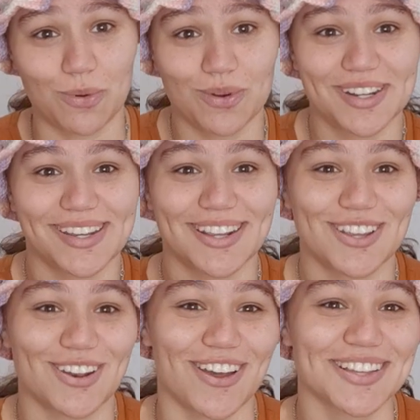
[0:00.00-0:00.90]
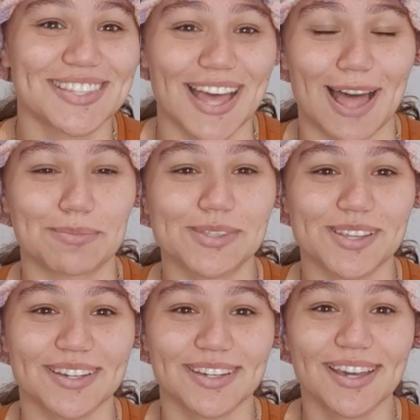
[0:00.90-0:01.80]
worn it in a long time,
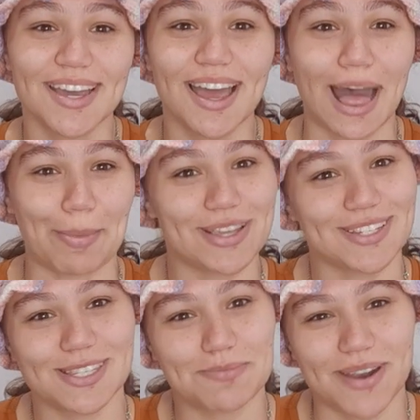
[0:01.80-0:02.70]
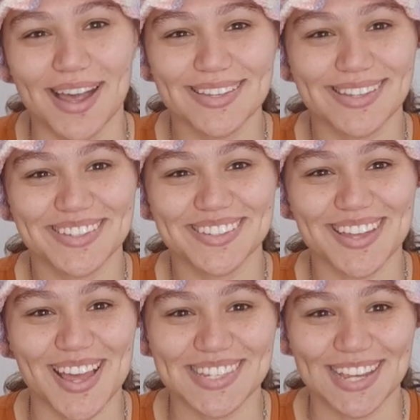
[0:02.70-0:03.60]
so I'm actually surprised that you
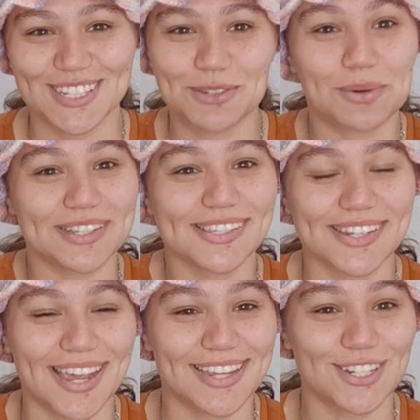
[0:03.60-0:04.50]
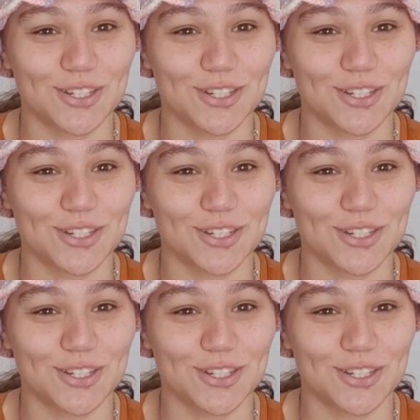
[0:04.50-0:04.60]
guys actually wanted a